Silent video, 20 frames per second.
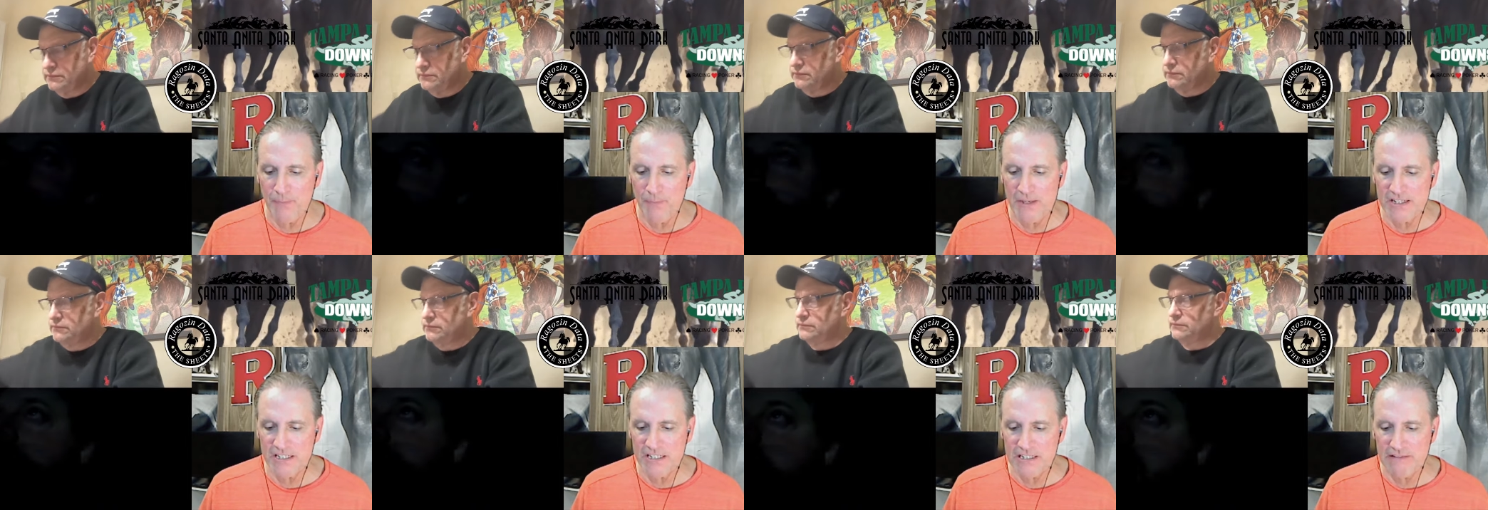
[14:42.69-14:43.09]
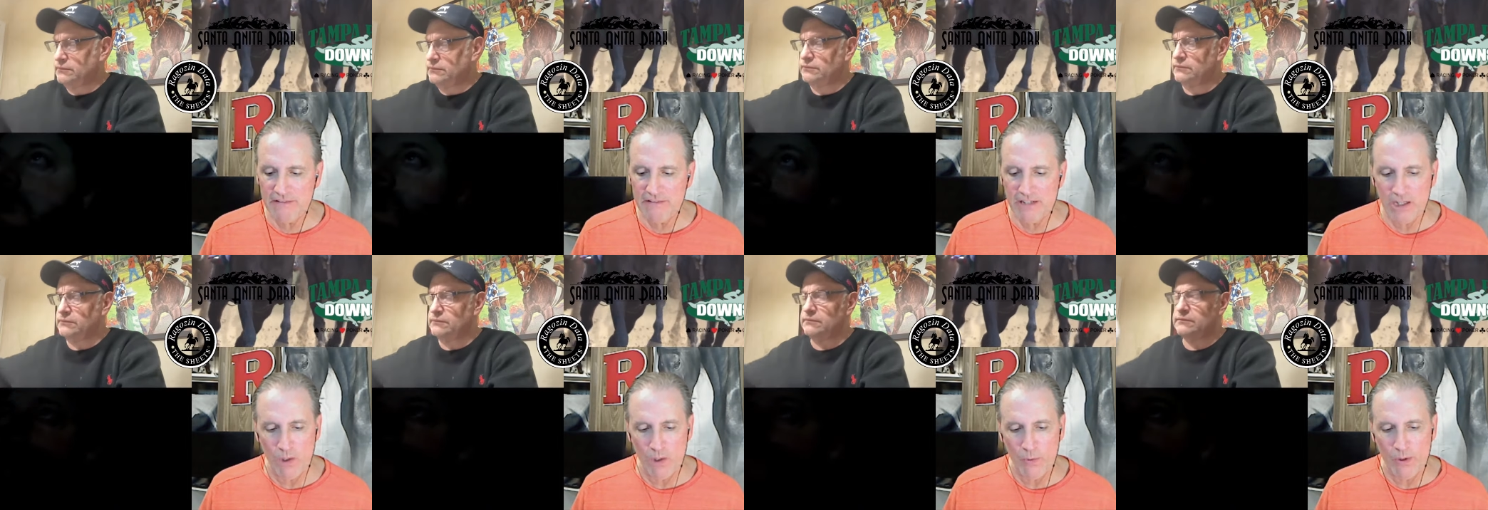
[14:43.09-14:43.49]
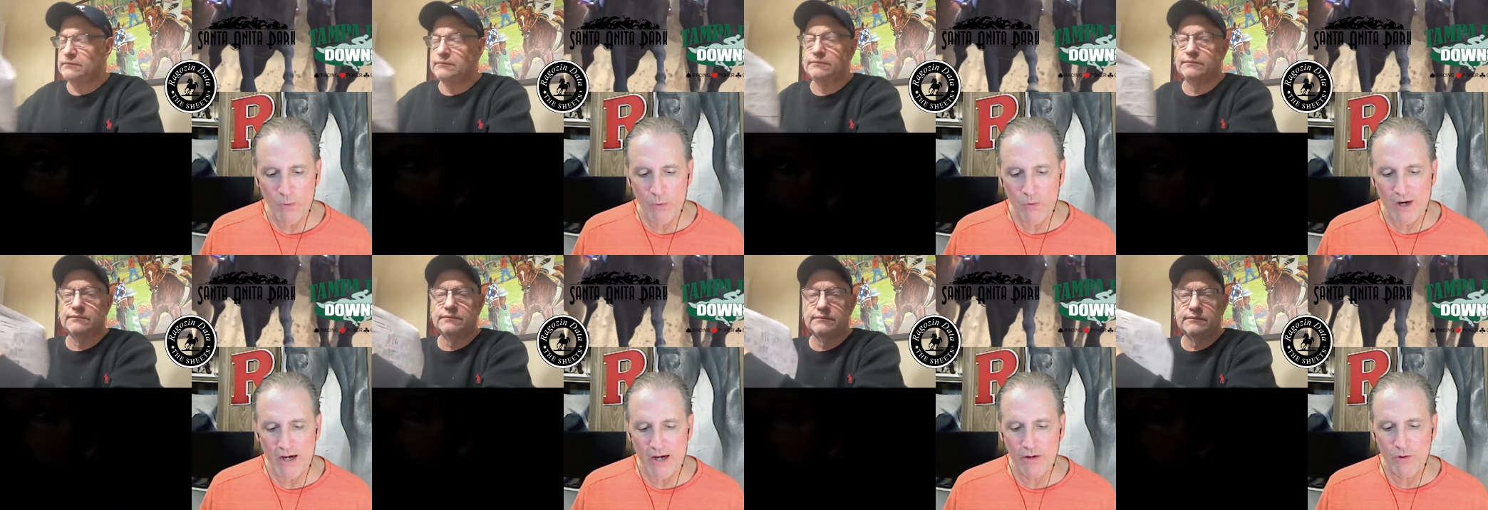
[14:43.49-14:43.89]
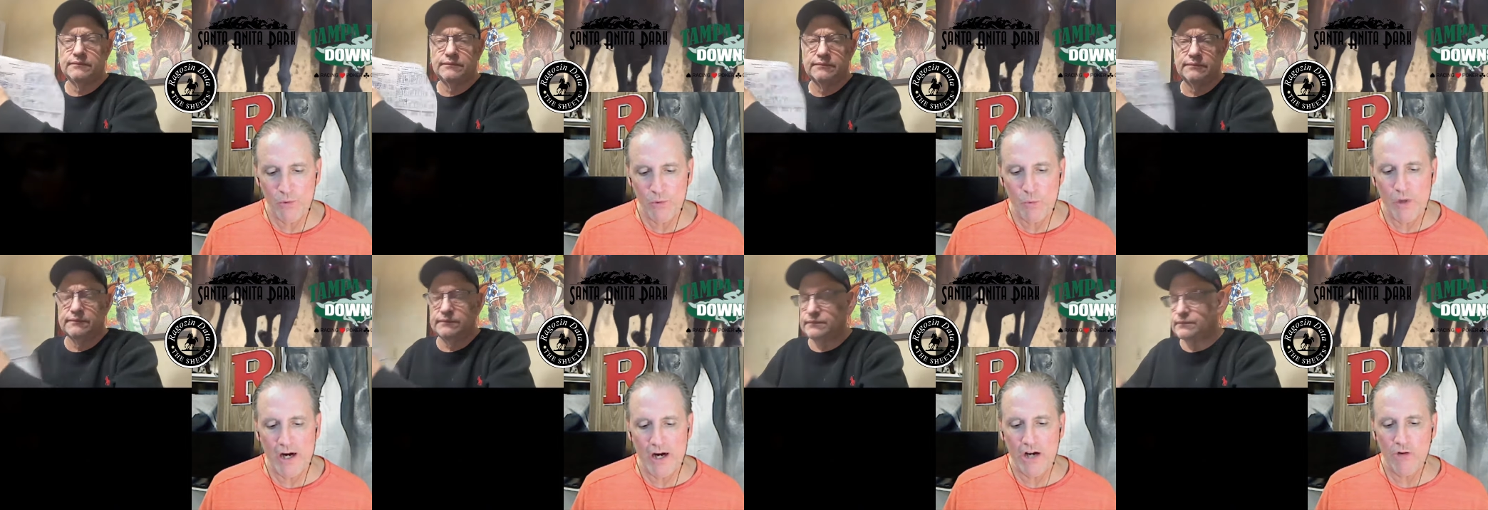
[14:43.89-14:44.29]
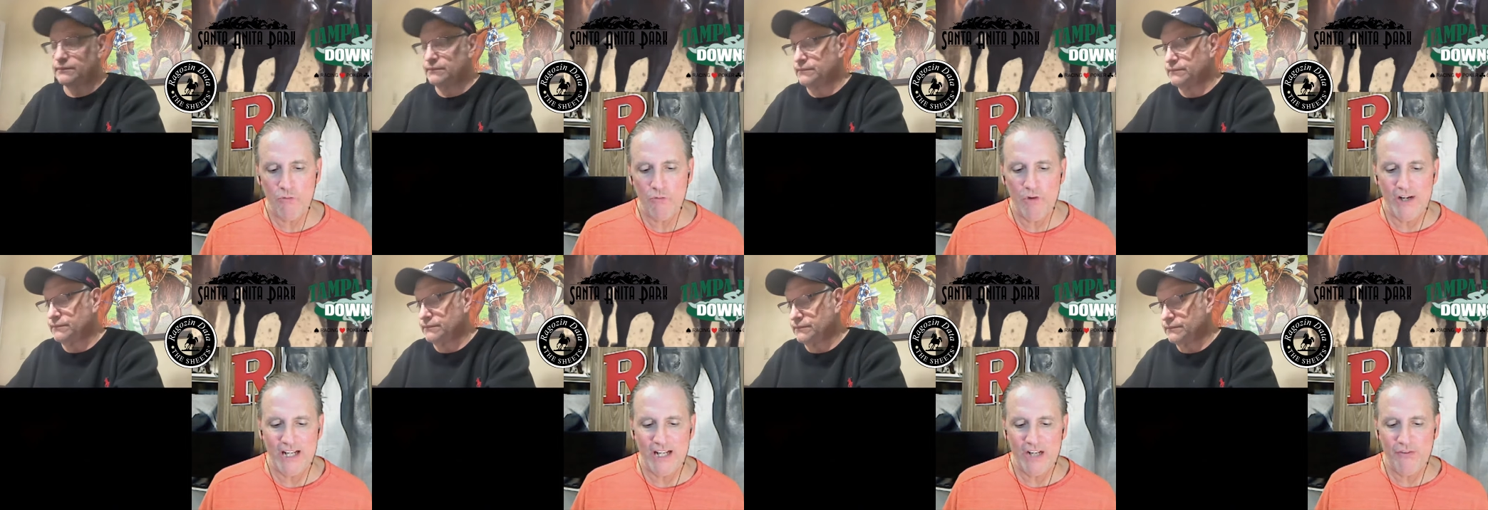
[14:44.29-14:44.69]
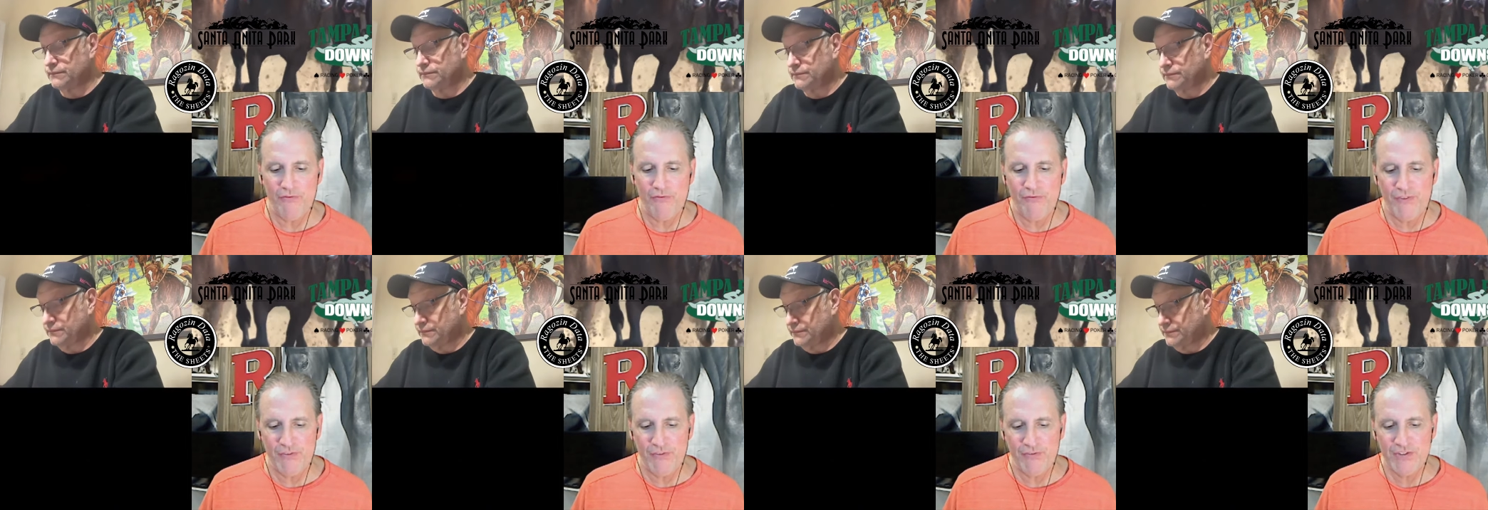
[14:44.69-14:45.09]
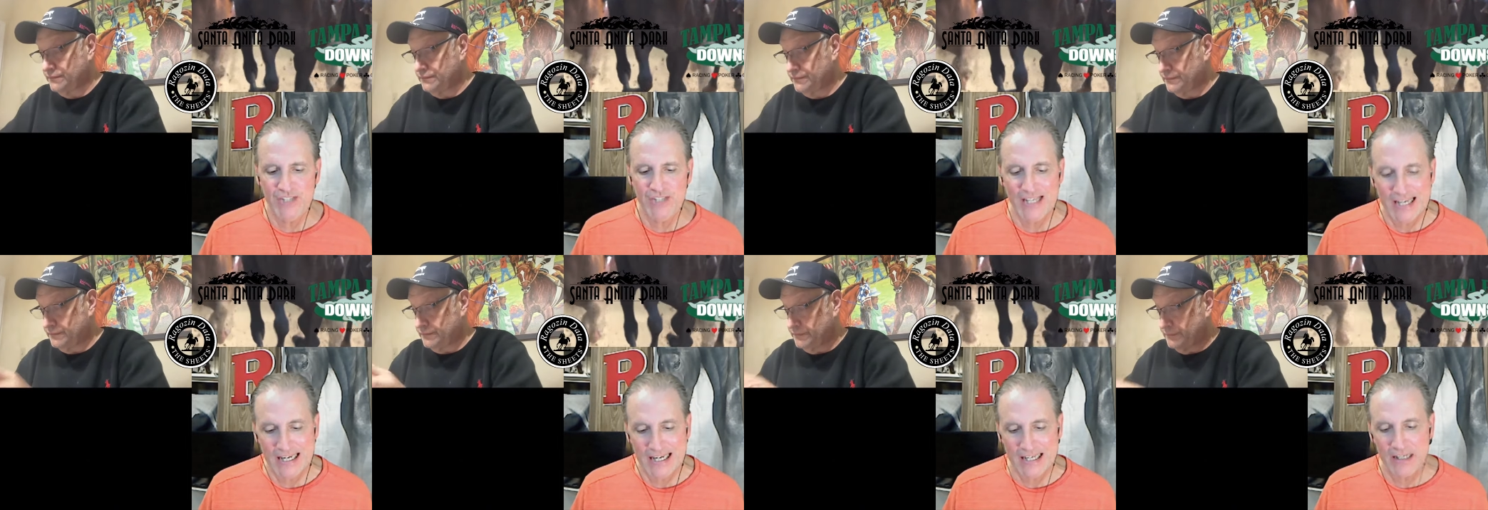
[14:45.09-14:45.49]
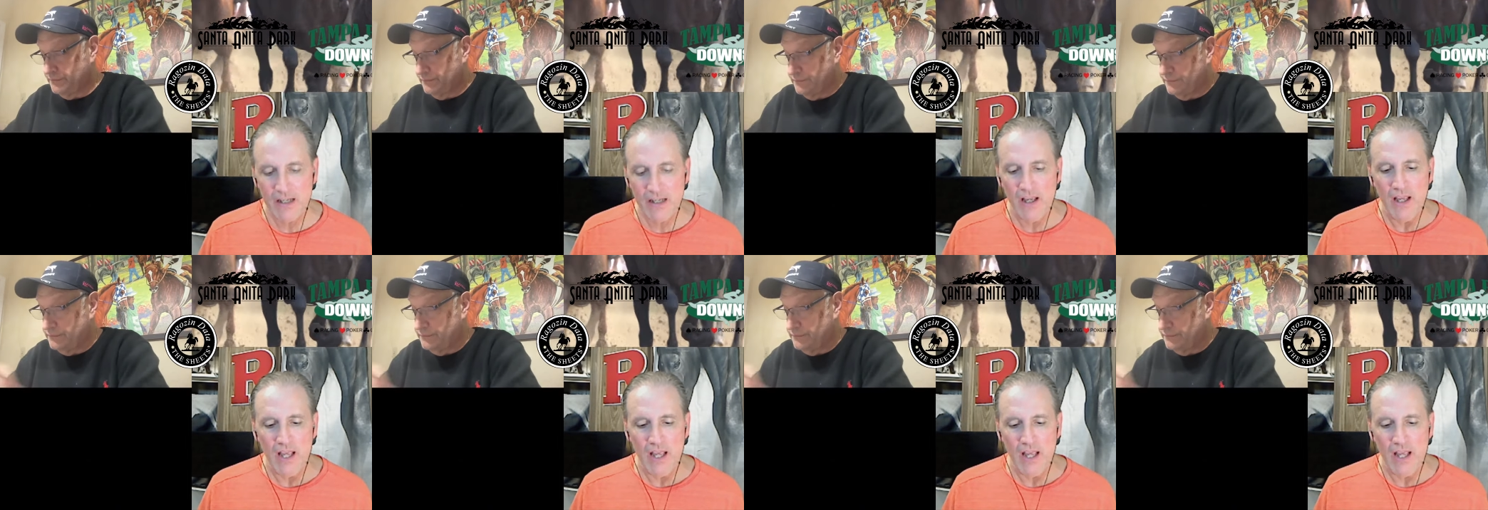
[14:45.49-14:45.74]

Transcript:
Speaker 1: basically going wire to wire, running a 15.